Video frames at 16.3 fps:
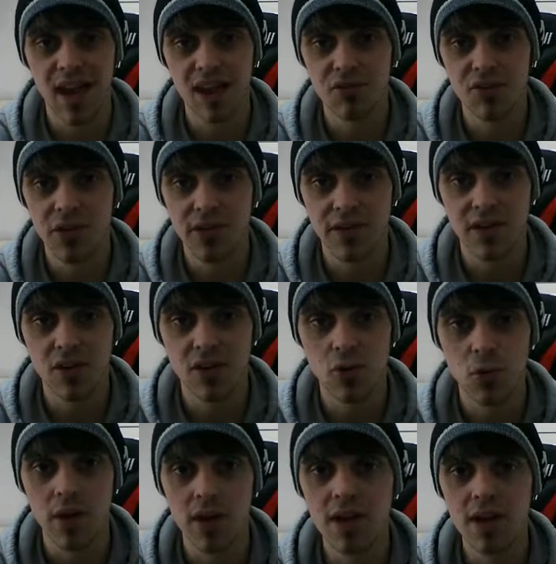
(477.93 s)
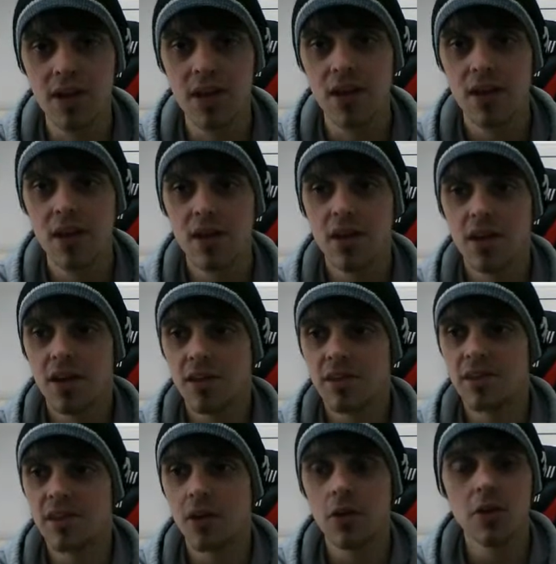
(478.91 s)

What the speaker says: every single week. So,